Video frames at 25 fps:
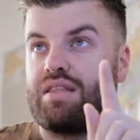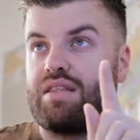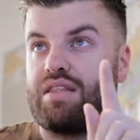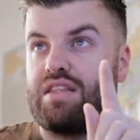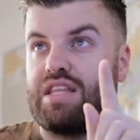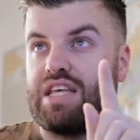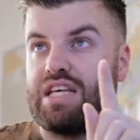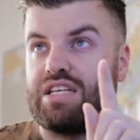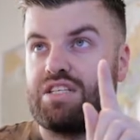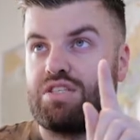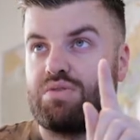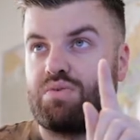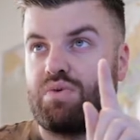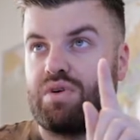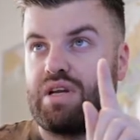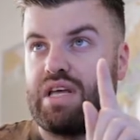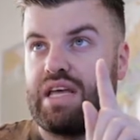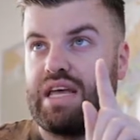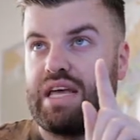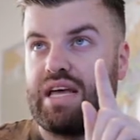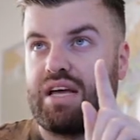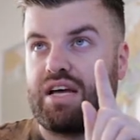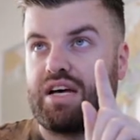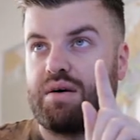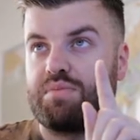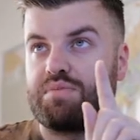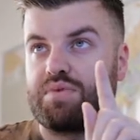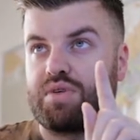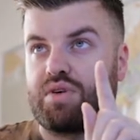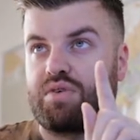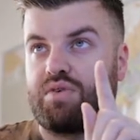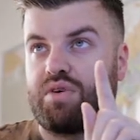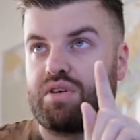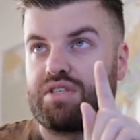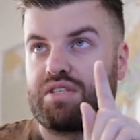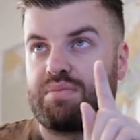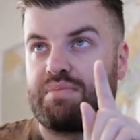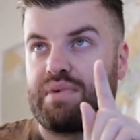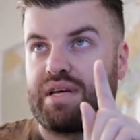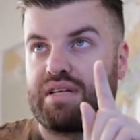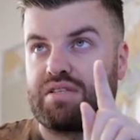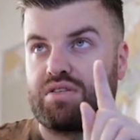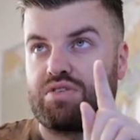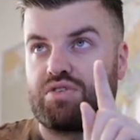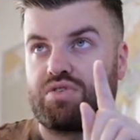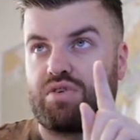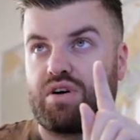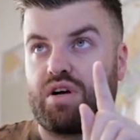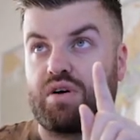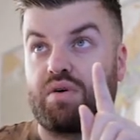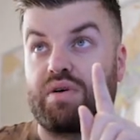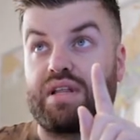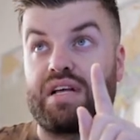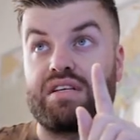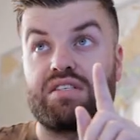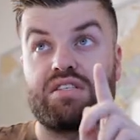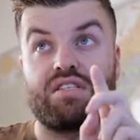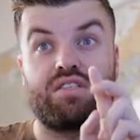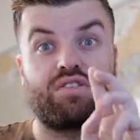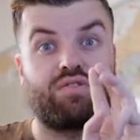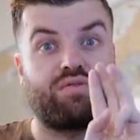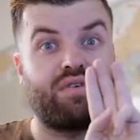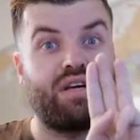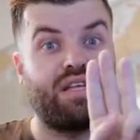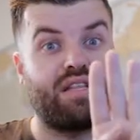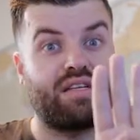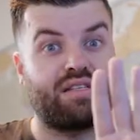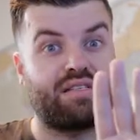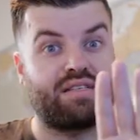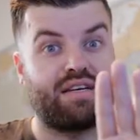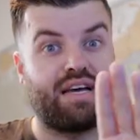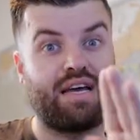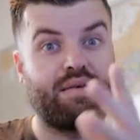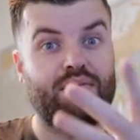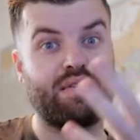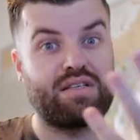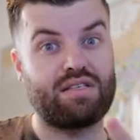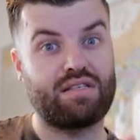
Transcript: This one here comes across and makes a triangle, that's three the same.